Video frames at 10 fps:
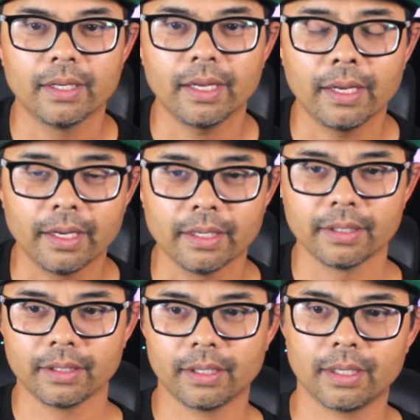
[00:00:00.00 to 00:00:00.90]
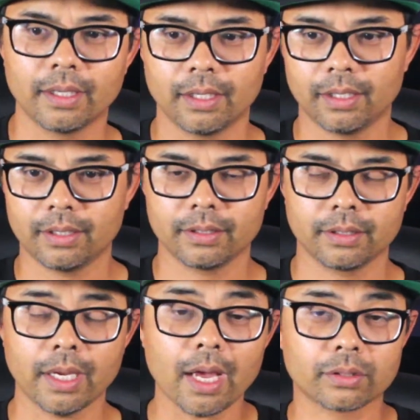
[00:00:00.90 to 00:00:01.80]
And
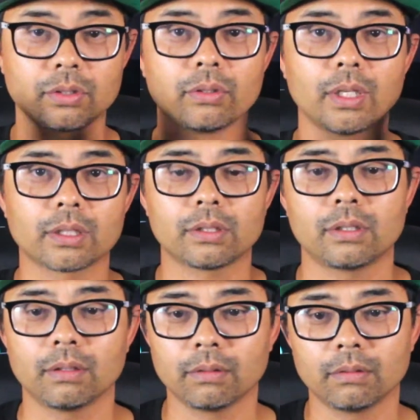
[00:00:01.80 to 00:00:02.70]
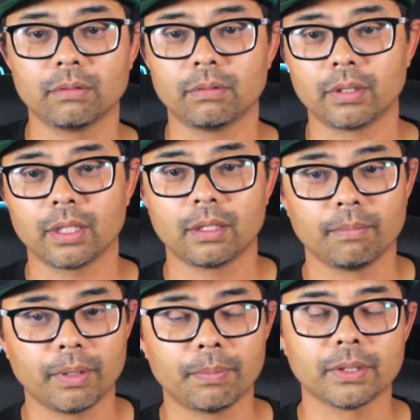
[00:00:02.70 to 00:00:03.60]
yeah, so that's
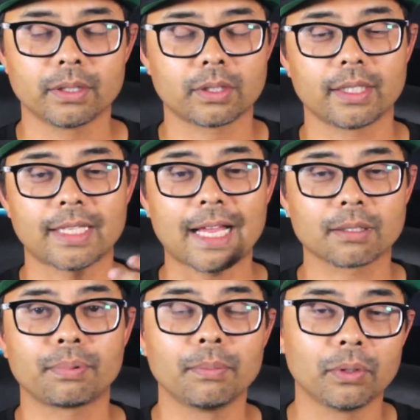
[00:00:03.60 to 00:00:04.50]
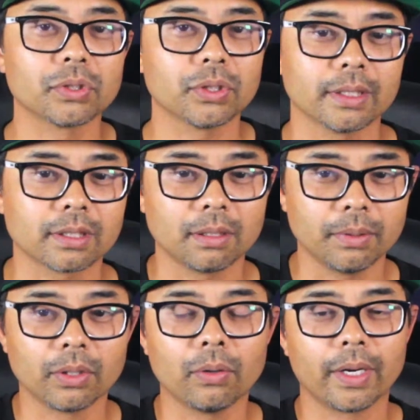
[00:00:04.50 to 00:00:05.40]
that's a promotion that's going to be
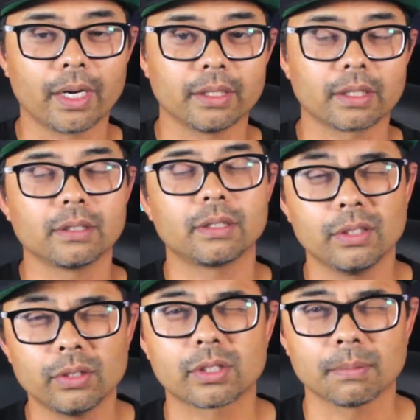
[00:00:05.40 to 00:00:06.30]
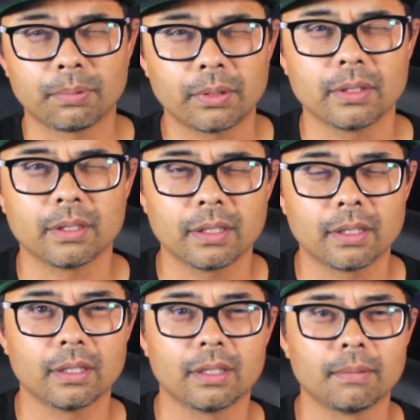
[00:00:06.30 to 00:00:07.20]
going on to continue to support
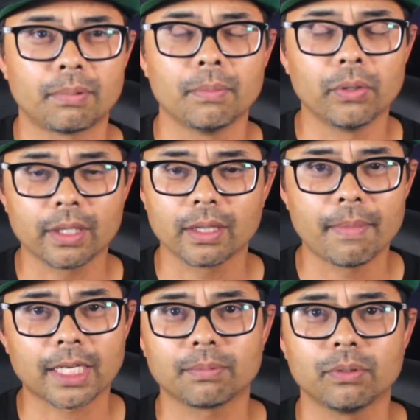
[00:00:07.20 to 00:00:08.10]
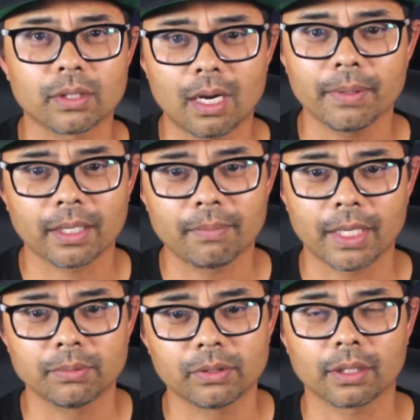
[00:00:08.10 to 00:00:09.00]
promoting the Max Boost comic at
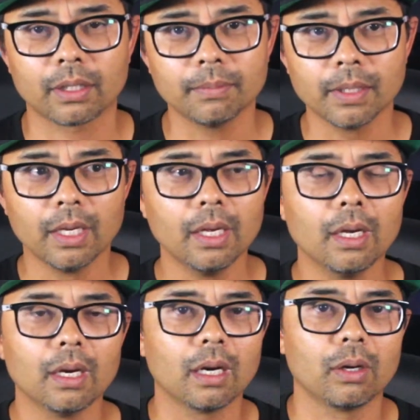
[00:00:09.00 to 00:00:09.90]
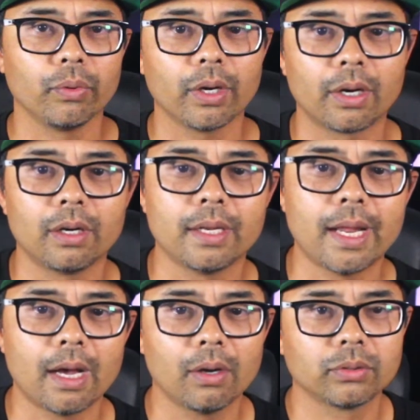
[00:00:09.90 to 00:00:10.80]
maxboost.com. We are
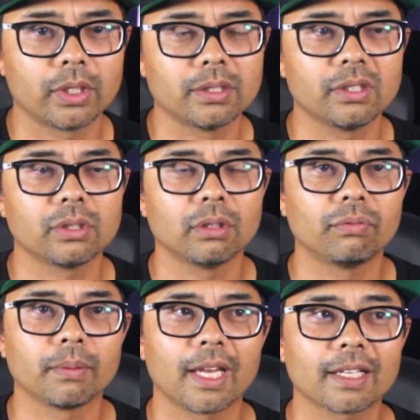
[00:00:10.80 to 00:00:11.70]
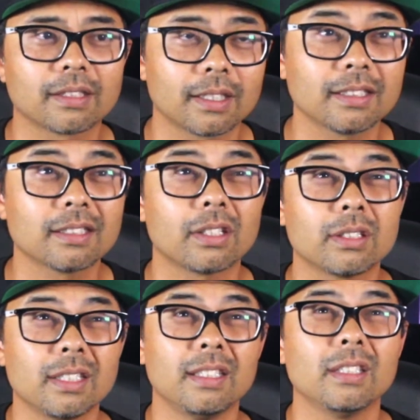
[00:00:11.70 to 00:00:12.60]
now transitioned from Kickstarter
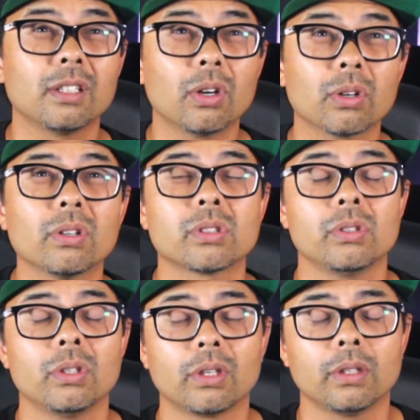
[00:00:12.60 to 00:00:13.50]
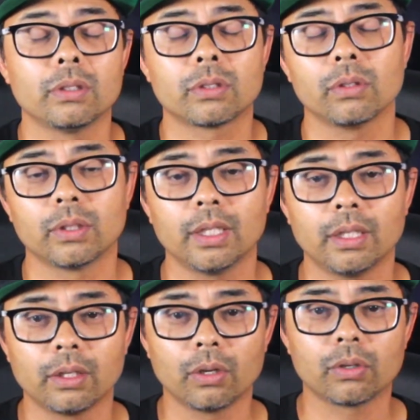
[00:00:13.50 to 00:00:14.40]
to Indiegogo, so the
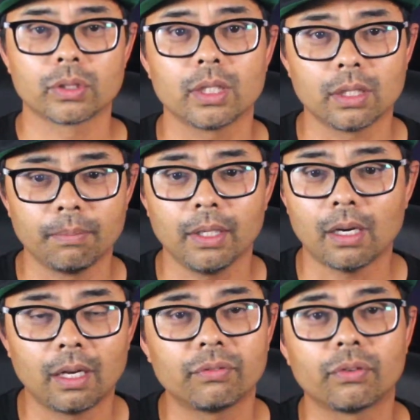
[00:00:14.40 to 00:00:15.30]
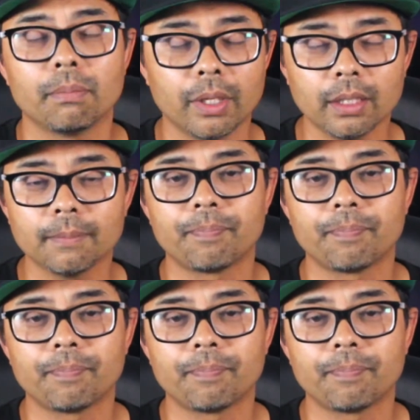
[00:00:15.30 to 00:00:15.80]
Indiegogo is going to be on for a bit